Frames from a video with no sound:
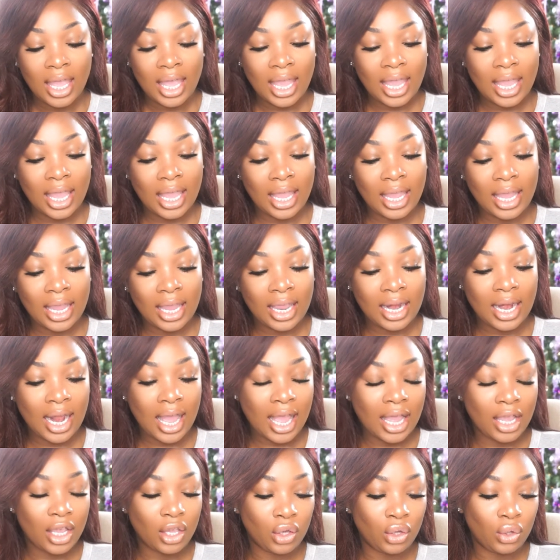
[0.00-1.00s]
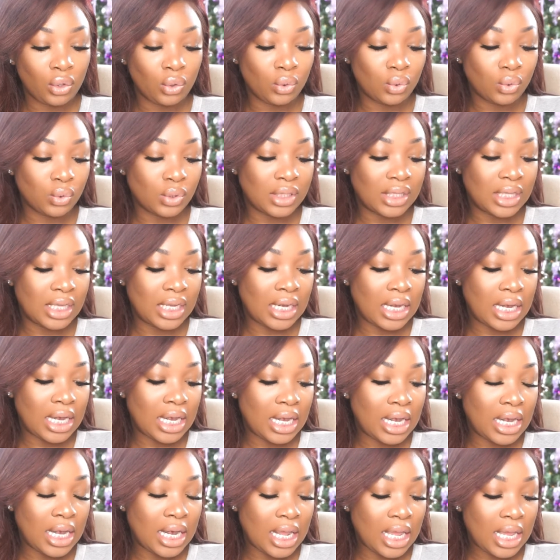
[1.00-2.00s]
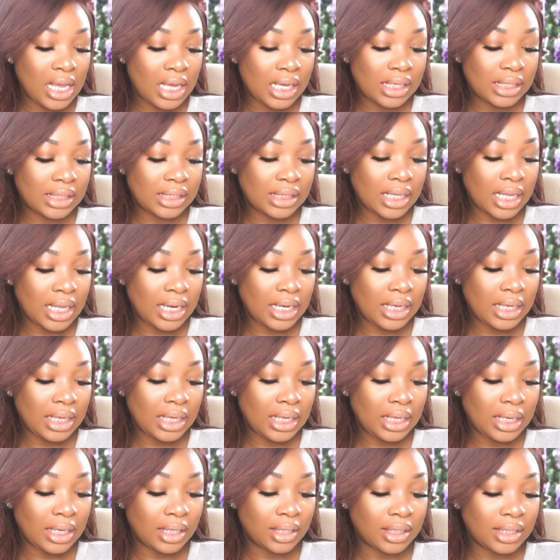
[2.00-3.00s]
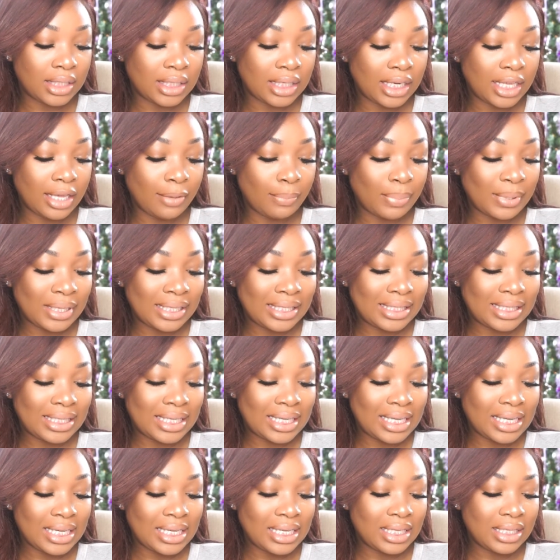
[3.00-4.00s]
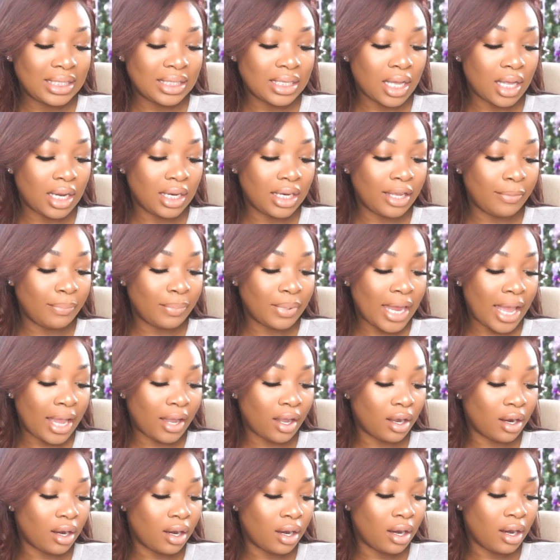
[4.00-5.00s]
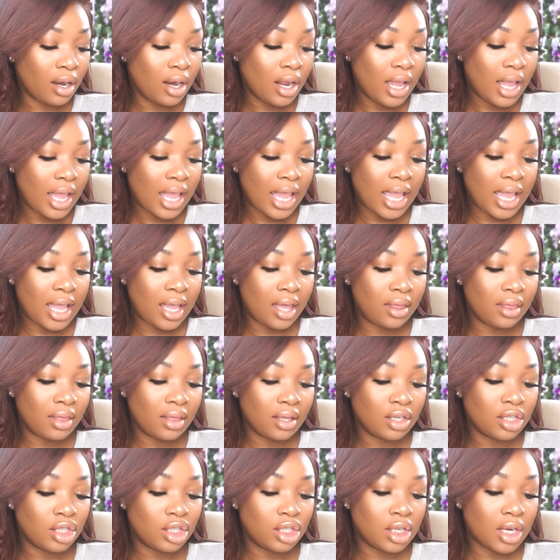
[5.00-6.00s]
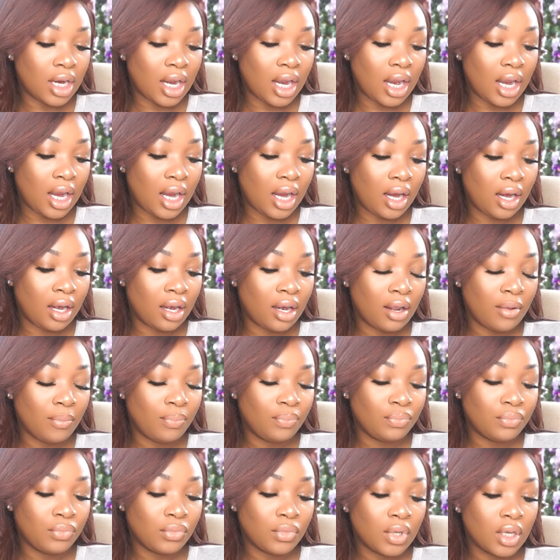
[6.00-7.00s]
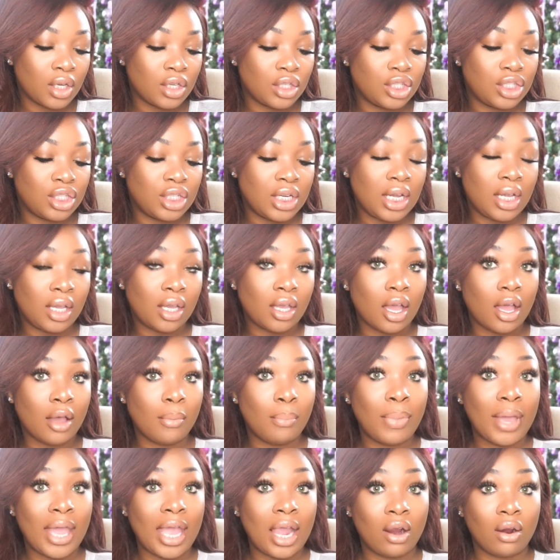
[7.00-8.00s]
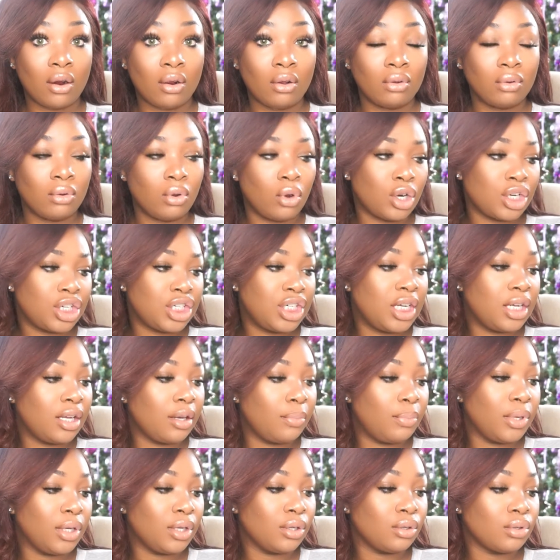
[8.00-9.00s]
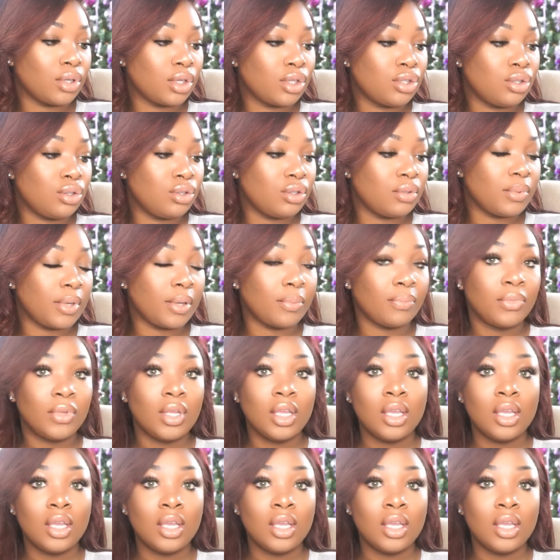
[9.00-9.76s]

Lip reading: and I used the NYX Slip Tease lip lacquer in the shade Chic Apparel, or Chic Appeal, excuse me.